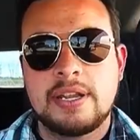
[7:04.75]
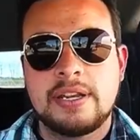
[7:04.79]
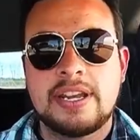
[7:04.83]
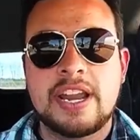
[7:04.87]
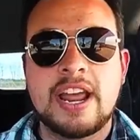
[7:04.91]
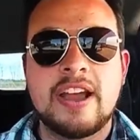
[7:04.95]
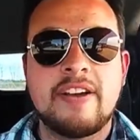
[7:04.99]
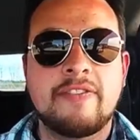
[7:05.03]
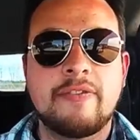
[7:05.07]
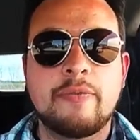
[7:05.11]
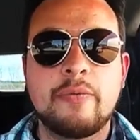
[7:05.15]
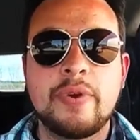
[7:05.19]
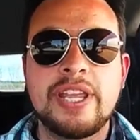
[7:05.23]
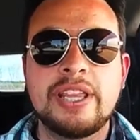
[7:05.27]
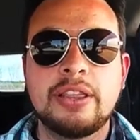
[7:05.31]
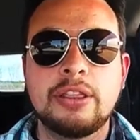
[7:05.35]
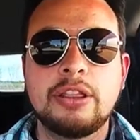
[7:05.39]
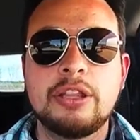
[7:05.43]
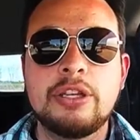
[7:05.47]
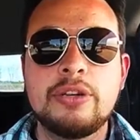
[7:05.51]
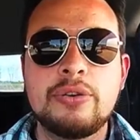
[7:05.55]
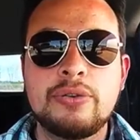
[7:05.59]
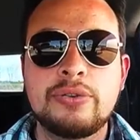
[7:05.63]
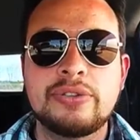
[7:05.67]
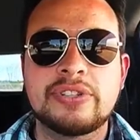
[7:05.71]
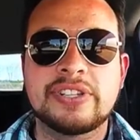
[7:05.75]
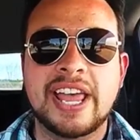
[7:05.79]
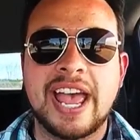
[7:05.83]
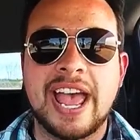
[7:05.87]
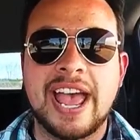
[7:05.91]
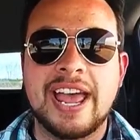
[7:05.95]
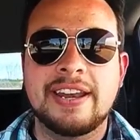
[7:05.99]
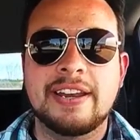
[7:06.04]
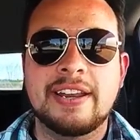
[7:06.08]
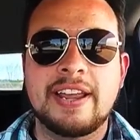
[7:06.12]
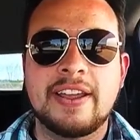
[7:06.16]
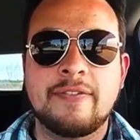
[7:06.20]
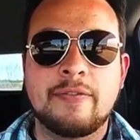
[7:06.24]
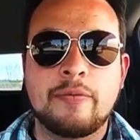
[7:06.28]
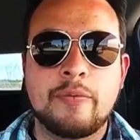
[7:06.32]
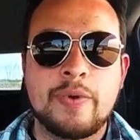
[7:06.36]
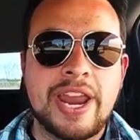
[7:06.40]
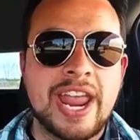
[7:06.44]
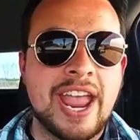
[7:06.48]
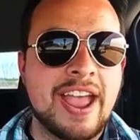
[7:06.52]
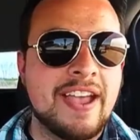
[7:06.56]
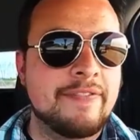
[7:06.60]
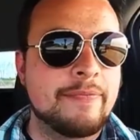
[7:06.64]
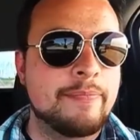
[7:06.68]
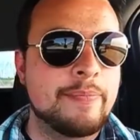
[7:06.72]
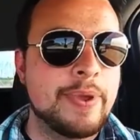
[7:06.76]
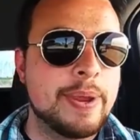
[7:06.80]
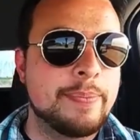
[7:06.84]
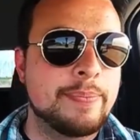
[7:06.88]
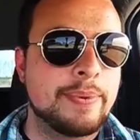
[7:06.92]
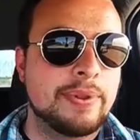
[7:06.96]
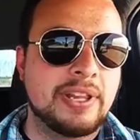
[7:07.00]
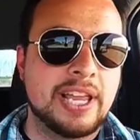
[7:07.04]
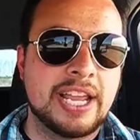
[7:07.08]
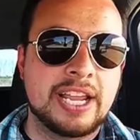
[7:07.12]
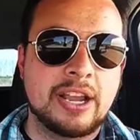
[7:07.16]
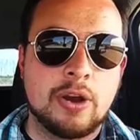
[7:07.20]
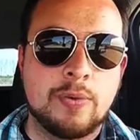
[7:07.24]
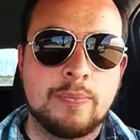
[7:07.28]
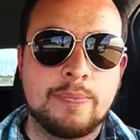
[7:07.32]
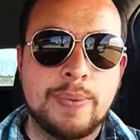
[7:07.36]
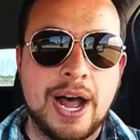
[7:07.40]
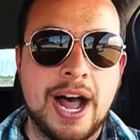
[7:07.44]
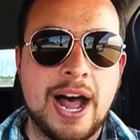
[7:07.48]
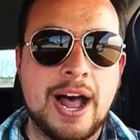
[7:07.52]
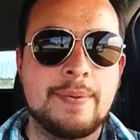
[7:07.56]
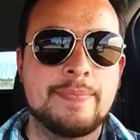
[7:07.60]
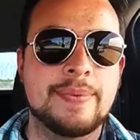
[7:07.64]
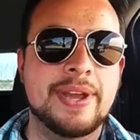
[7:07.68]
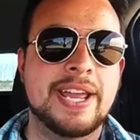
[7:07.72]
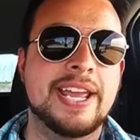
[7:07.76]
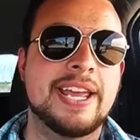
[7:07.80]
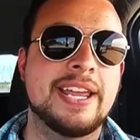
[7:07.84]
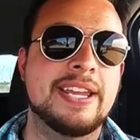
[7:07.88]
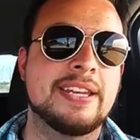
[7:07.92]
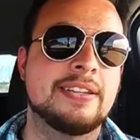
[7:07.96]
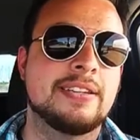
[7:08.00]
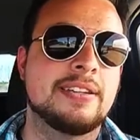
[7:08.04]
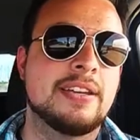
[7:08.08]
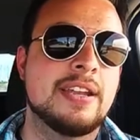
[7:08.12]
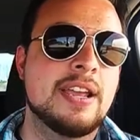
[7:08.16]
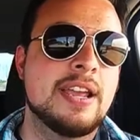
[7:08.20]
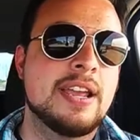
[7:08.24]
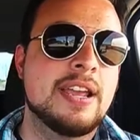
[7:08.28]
Now, if we lose that, if we have people like Obama and